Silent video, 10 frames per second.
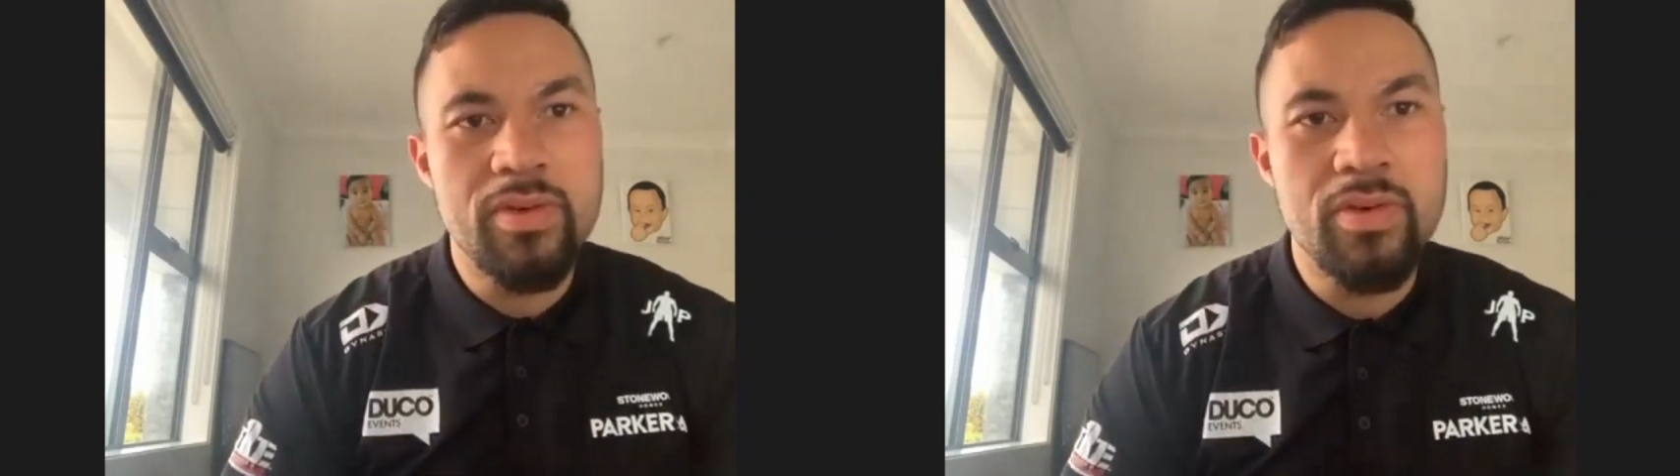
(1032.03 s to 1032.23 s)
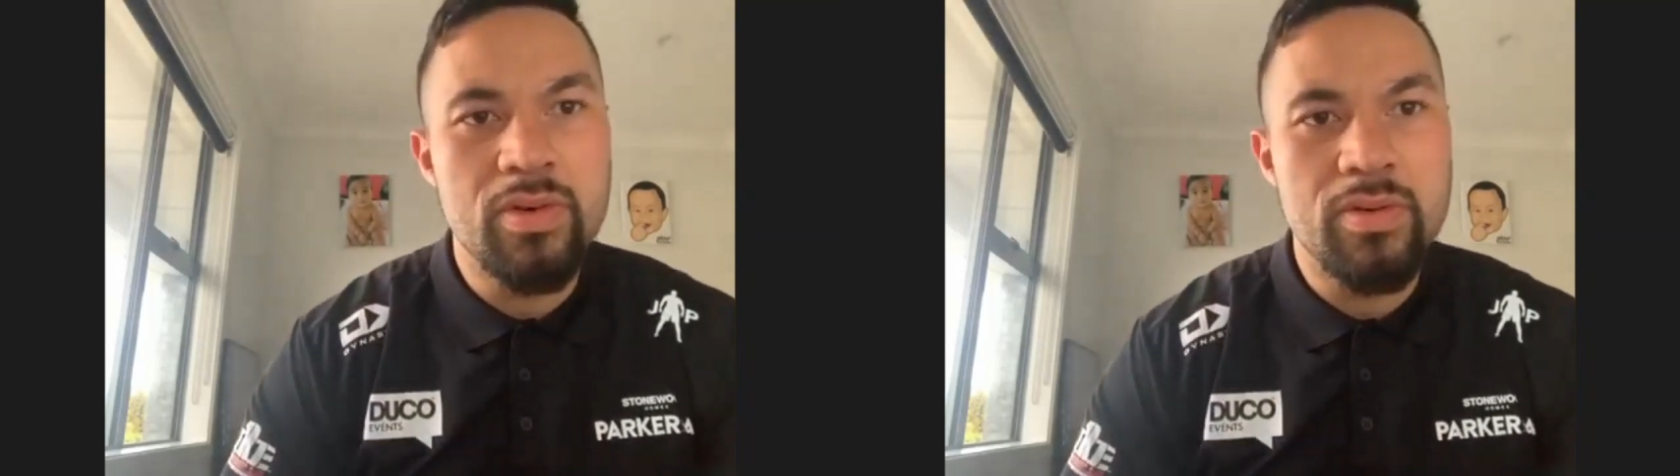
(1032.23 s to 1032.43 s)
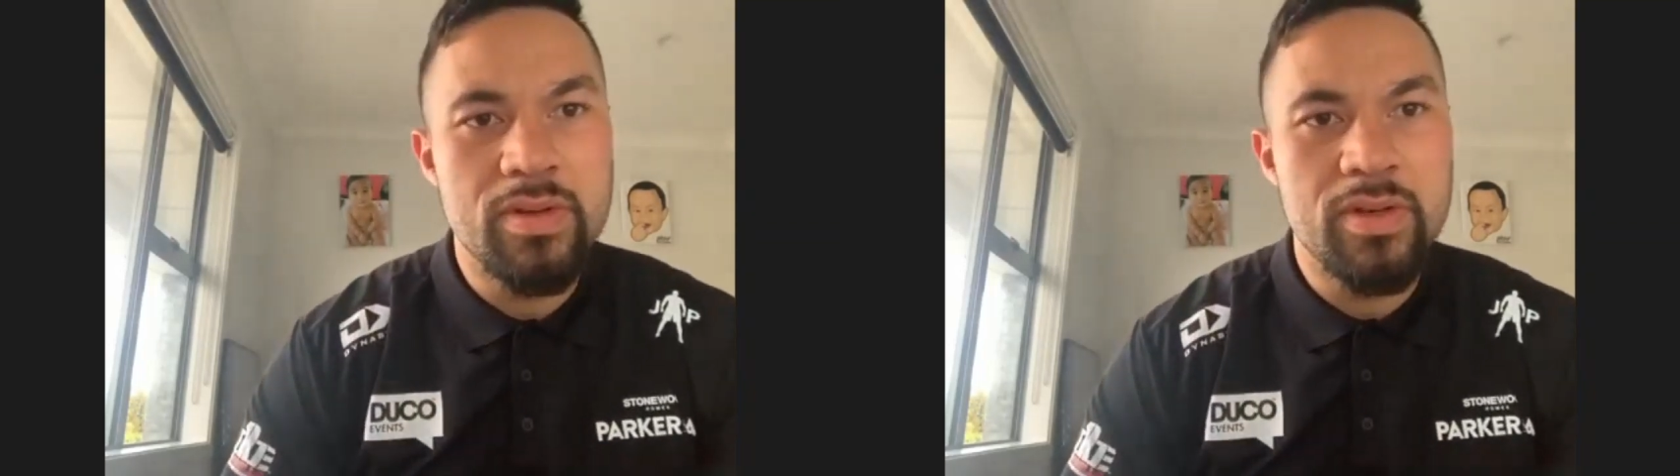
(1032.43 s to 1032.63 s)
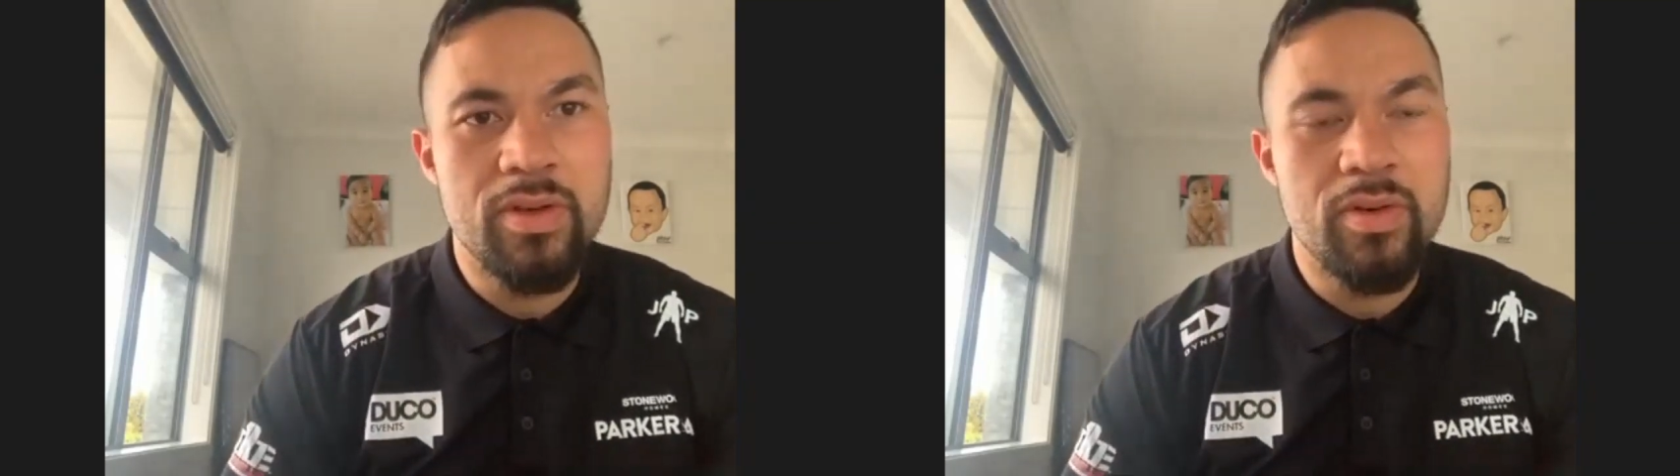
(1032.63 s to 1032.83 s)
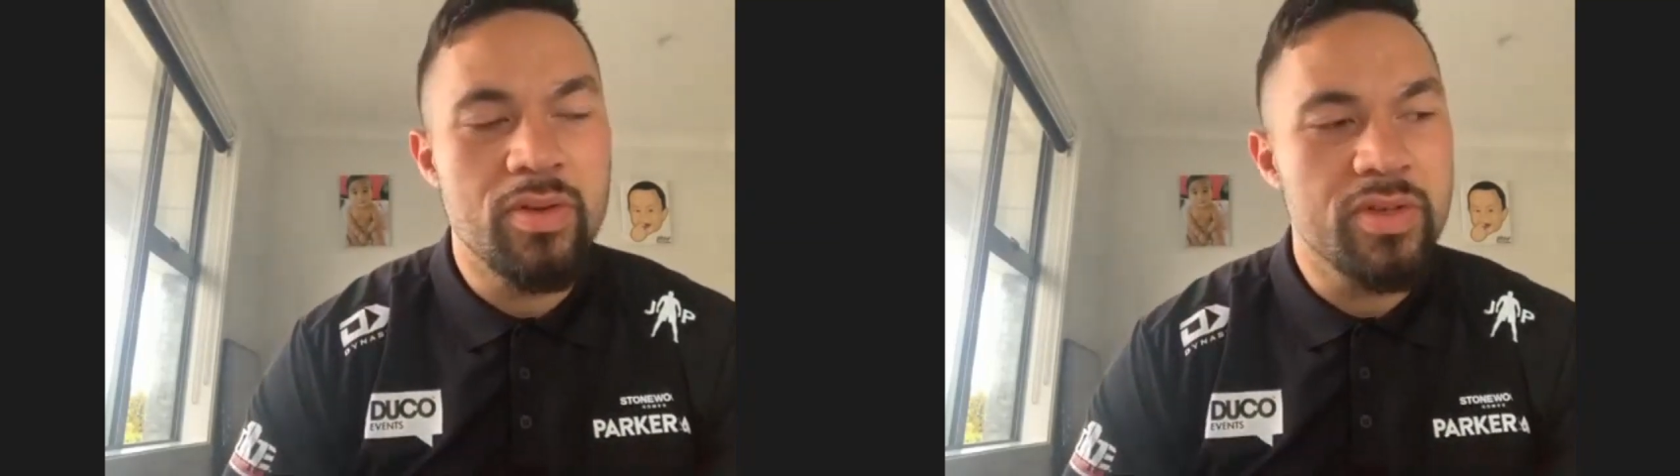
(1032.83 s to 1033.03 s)
or
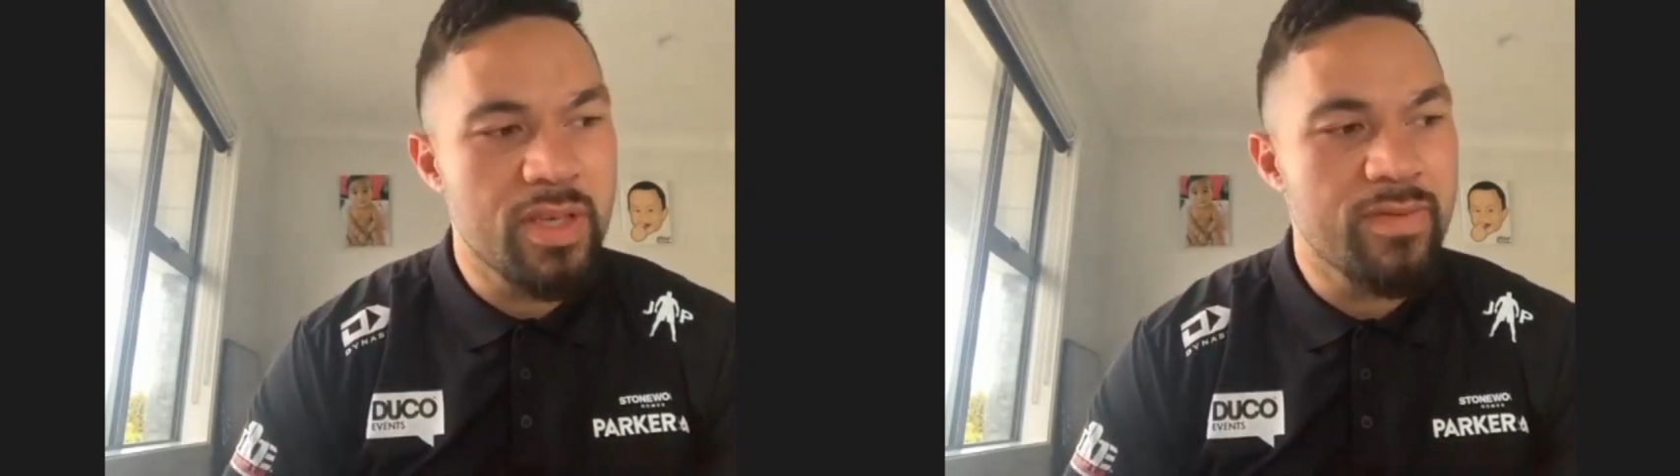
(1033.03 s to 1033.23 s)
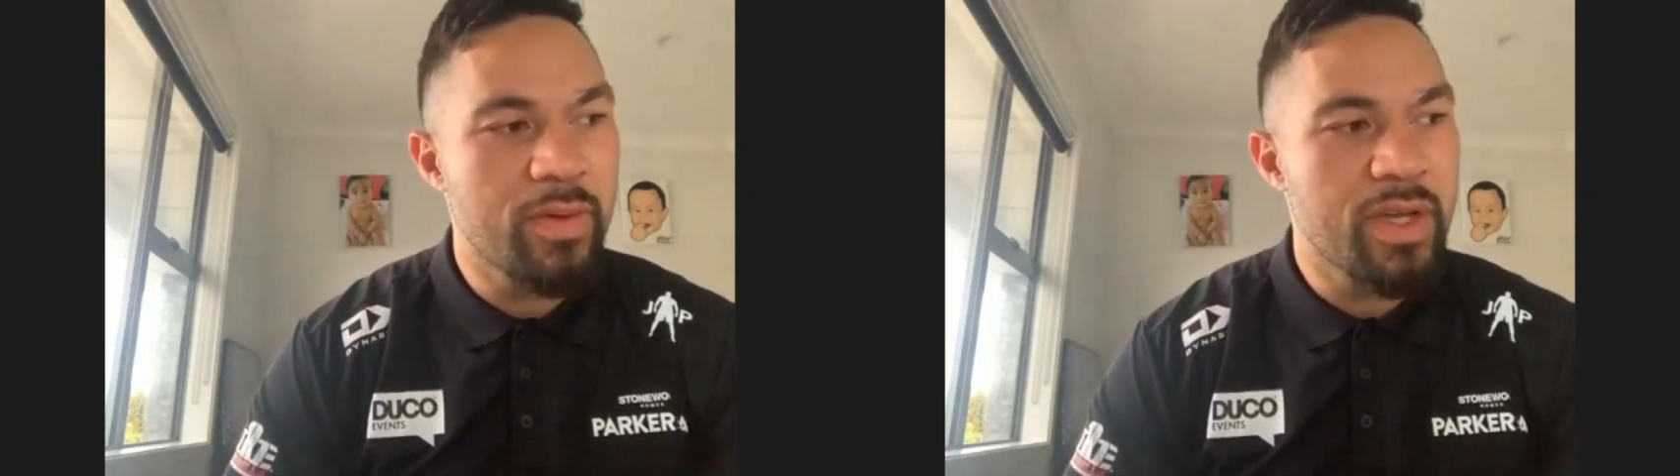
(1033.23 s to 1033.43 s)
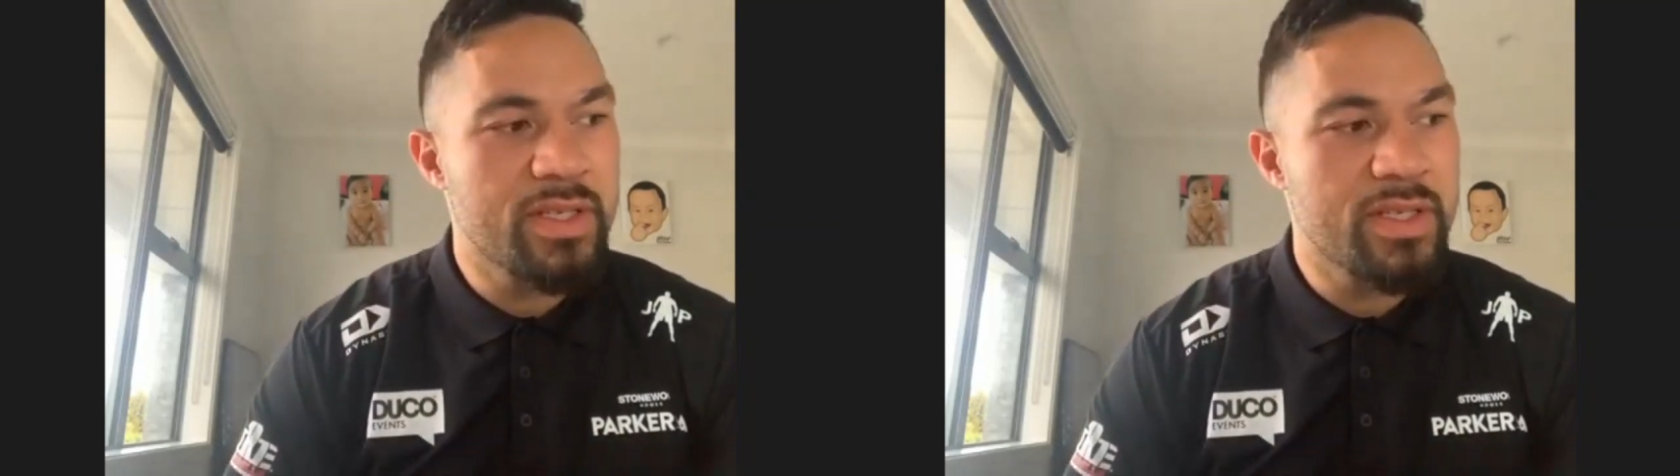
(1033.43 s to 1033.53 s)
all those heavyweights